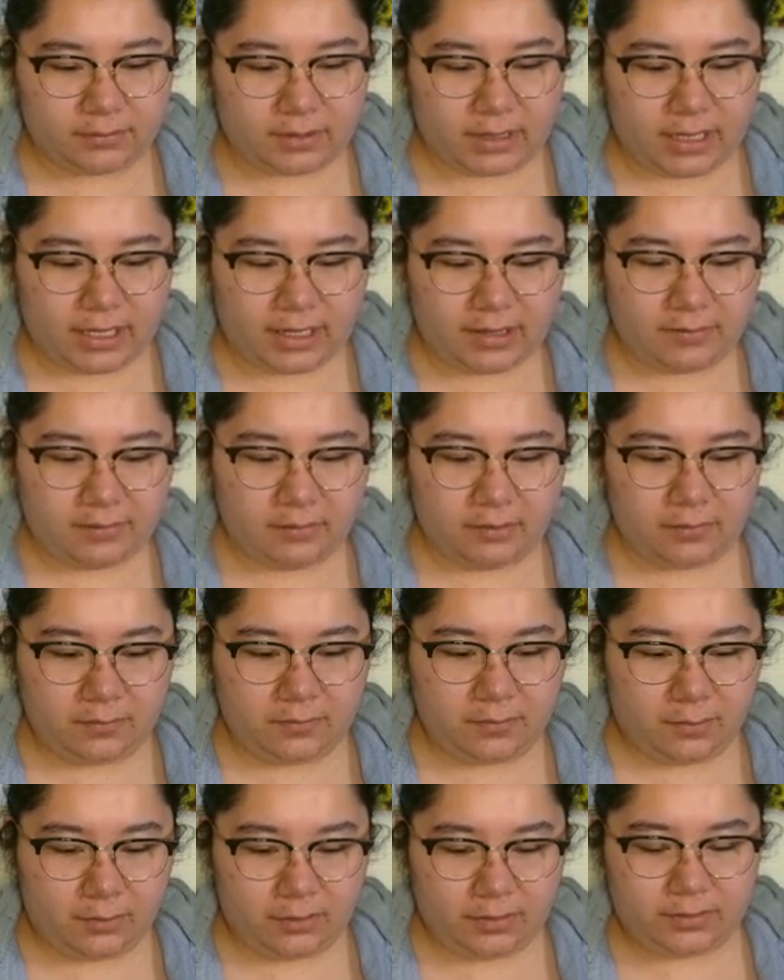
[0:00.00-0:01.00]
add more
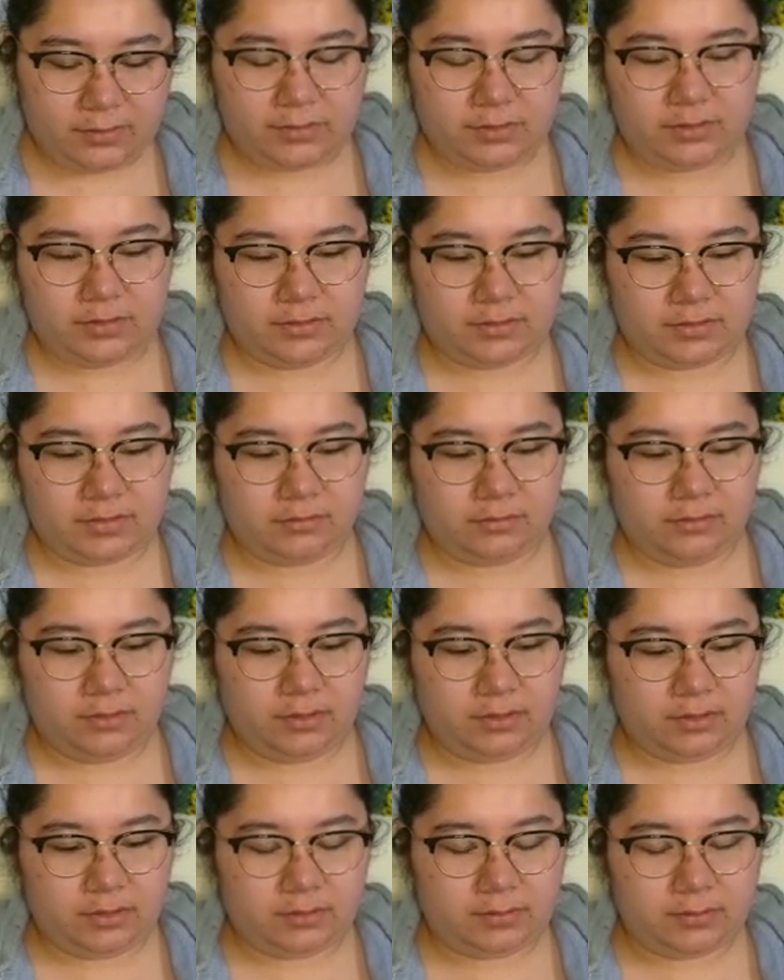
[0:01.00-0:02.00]
moisture to
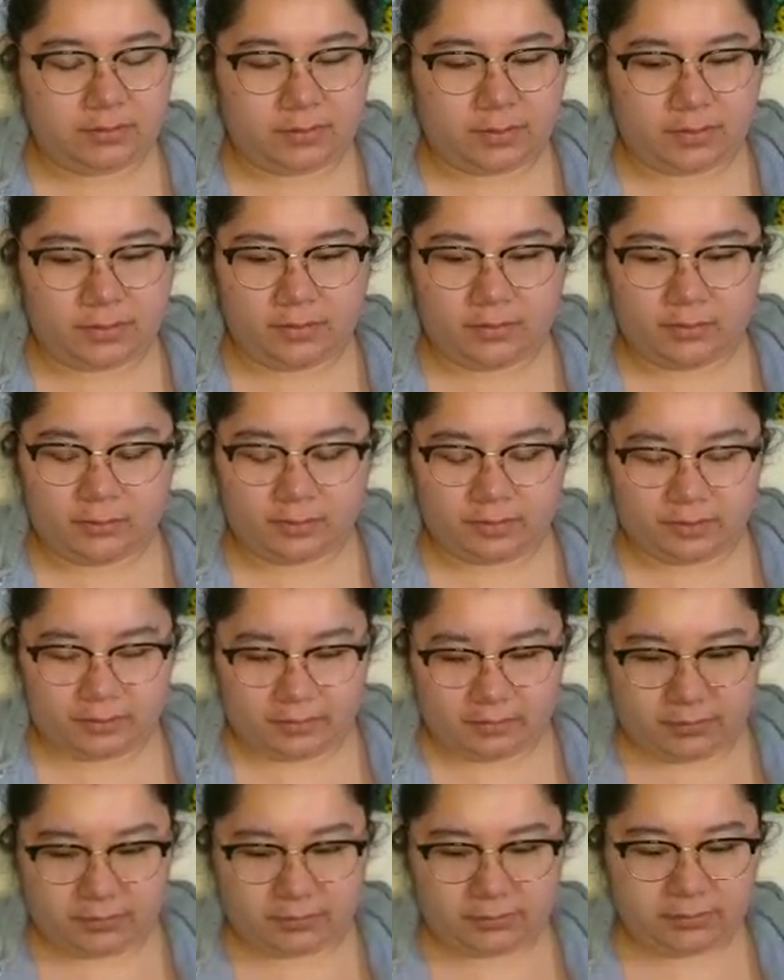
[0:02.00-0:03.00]
your burger
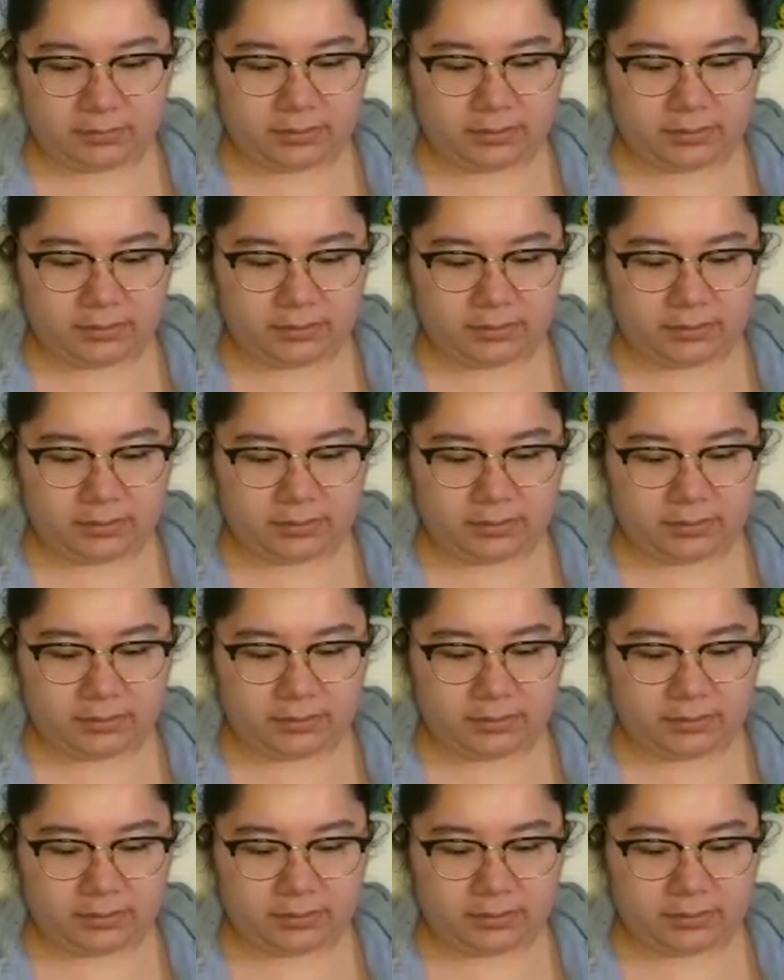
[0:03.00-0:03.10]
build.